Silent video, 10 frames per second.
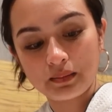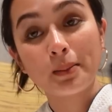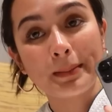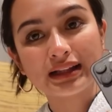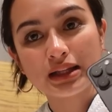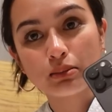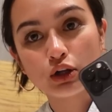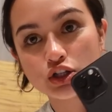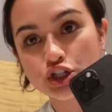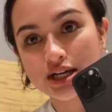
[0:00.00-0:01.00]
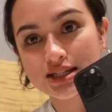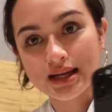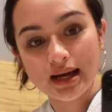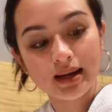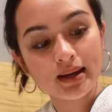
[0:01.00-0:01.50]
compatible siya
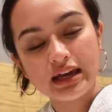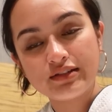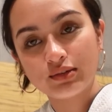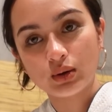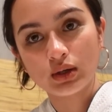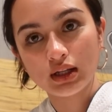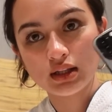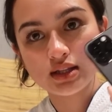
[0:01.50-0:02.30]
sa iPhone.